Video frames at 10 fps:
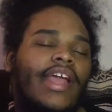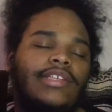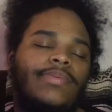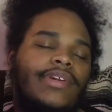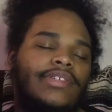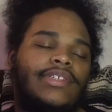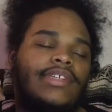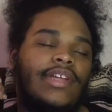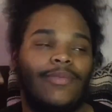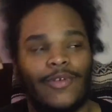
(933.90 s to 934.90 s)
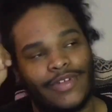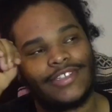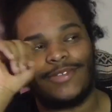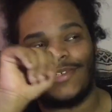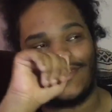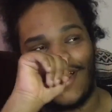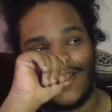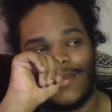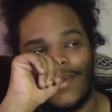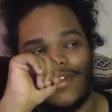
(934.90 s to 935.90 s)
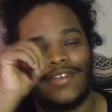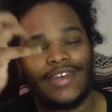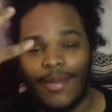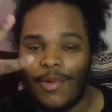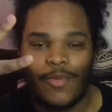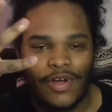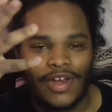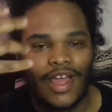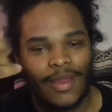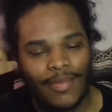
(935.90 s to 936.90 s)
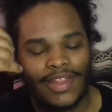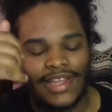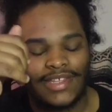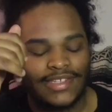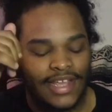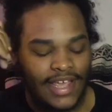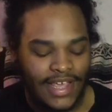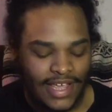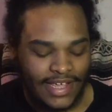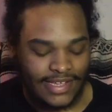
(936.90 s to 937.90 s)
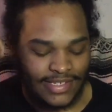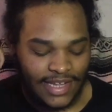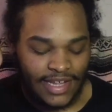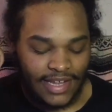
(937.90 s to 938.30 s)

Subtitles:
next person I'm going to be talking about, number one on my list, is